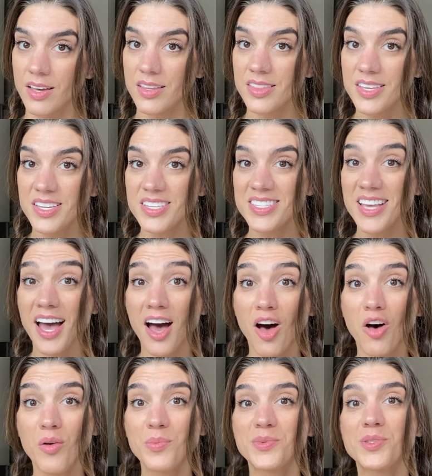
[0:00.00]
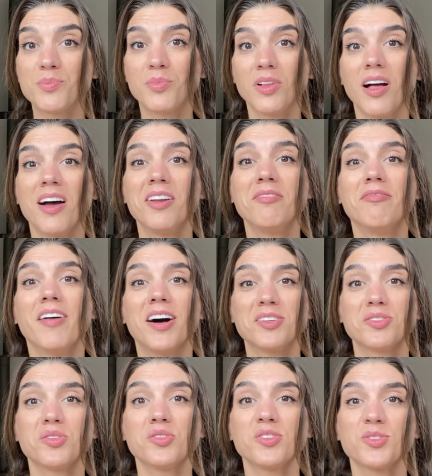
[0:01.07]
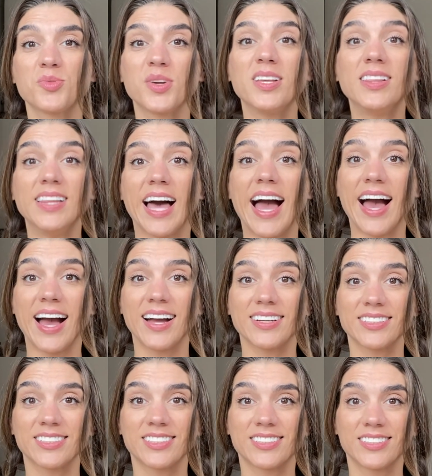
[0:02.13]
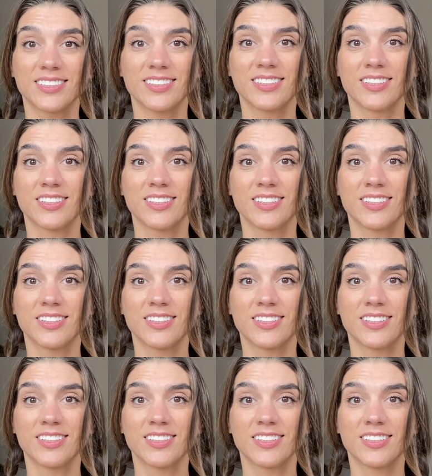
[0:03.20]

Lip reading: This helps blood vessels relax.